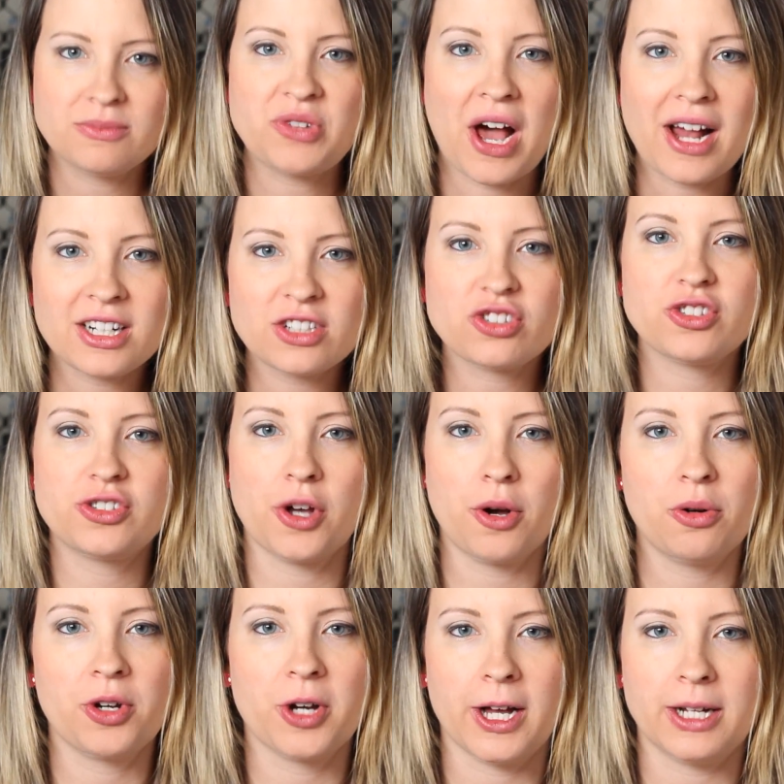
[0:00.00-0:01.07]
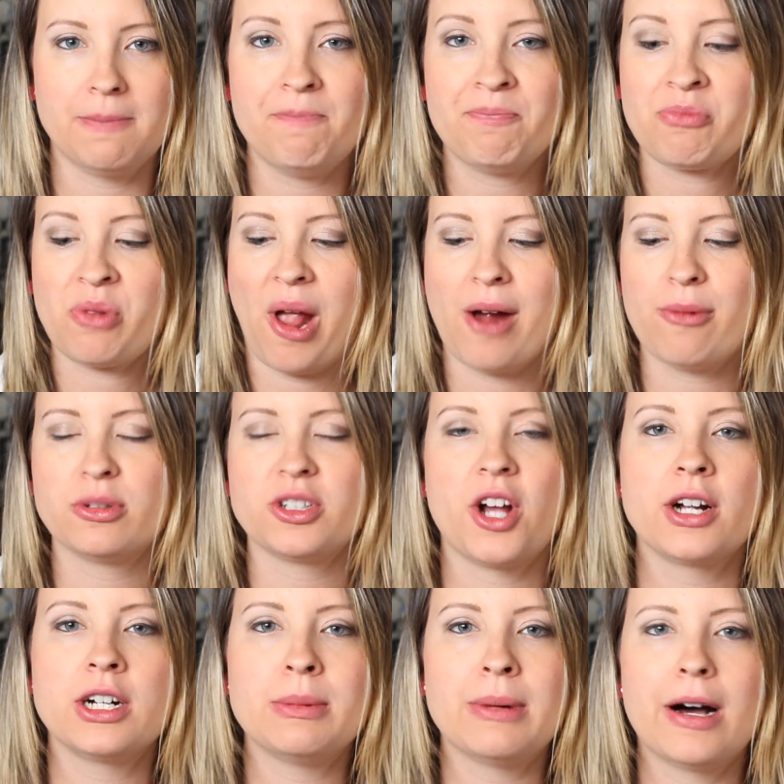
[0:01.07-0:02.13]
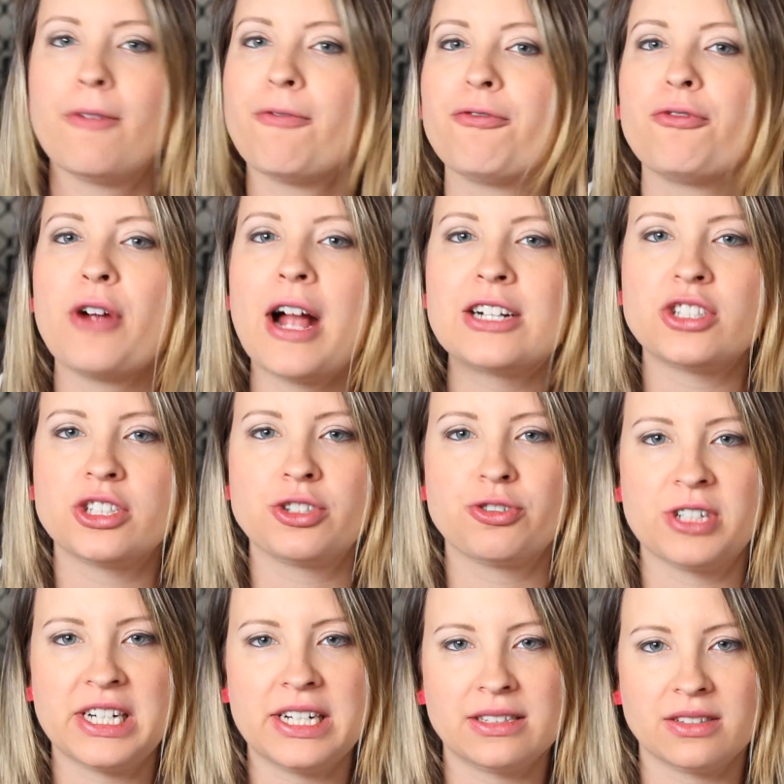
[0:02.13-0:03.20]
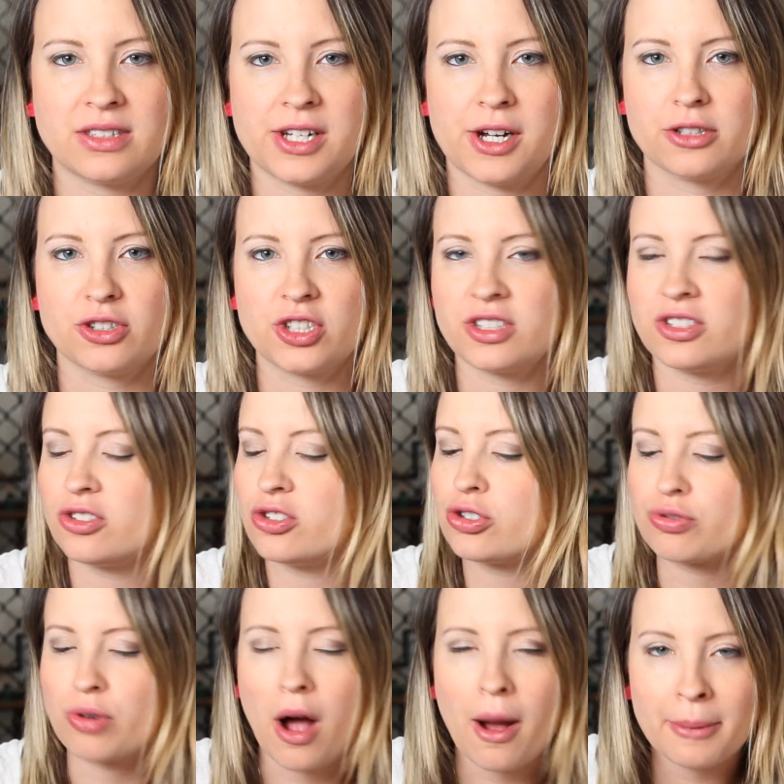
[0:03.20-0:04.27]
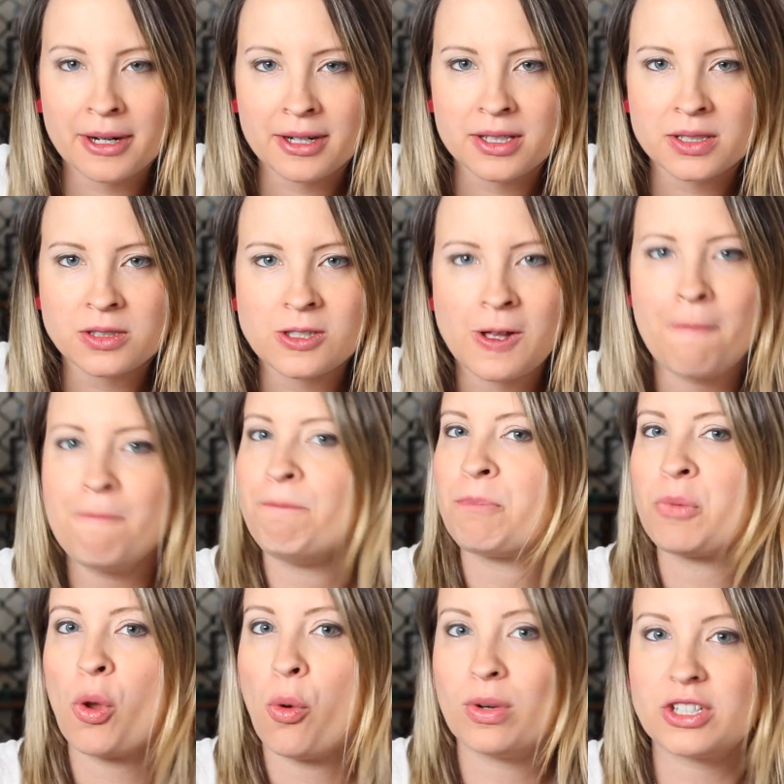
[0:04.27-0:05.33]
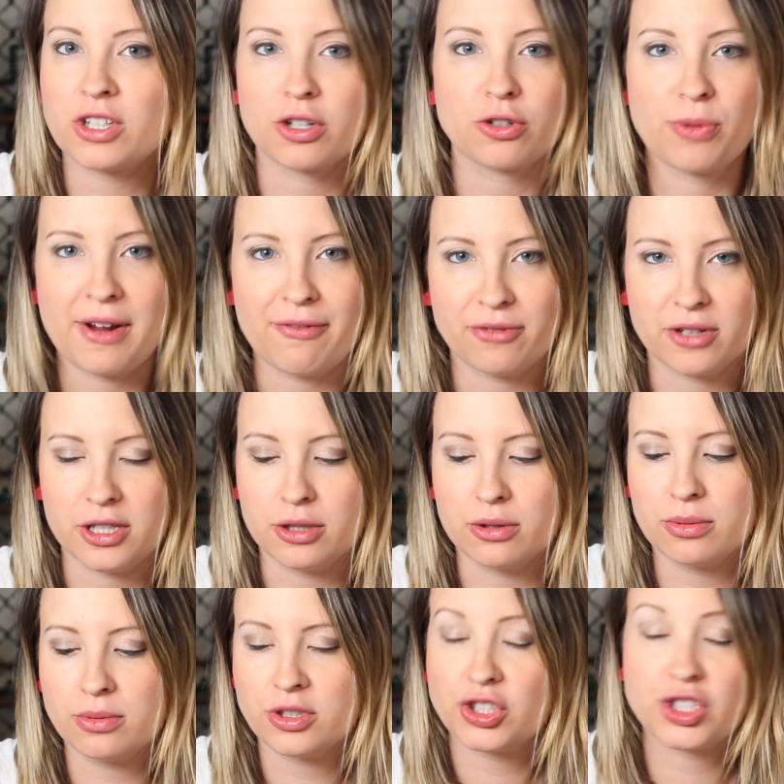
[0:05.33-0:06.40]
That is so good. And we're talking about fresh ingredients here. Just strawberries, which are great for you.